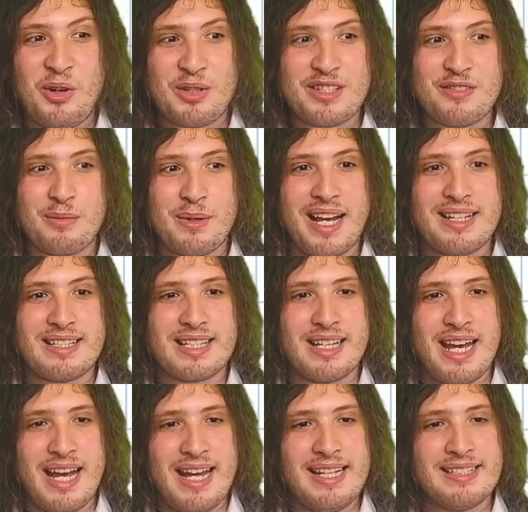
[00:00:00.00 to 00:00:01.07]
odds if we had to
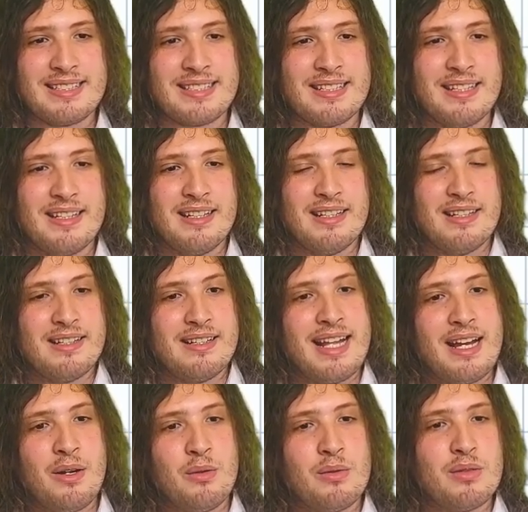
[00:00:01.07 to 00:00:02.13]
guess.
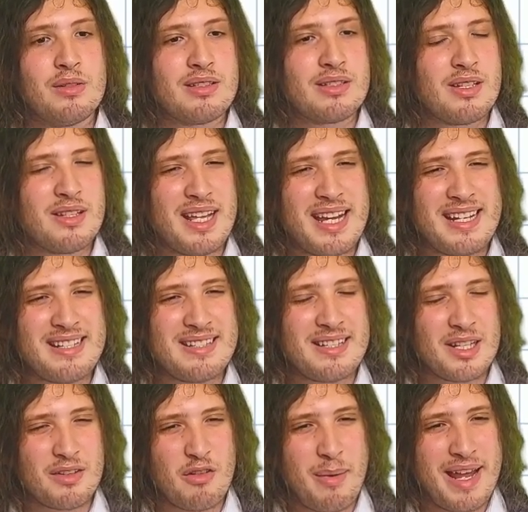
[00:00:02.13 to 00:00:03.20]
Now, do
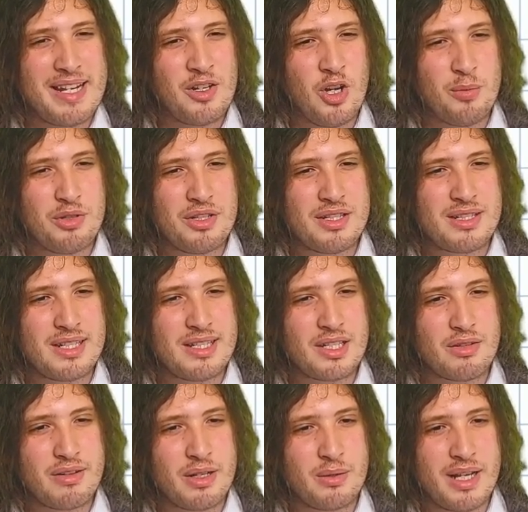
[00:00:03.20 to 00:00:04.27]
the remaining options
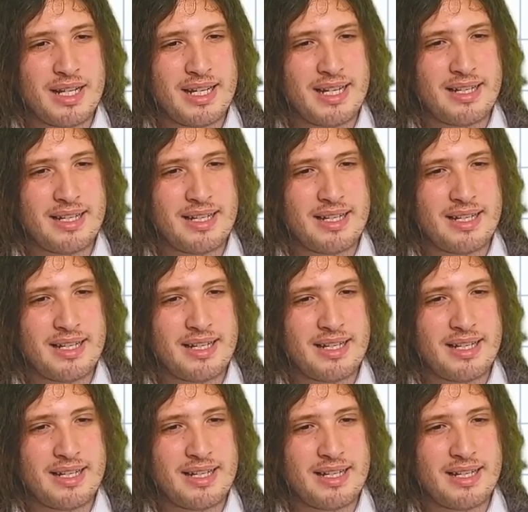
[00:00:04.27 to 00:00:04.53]
disagree on any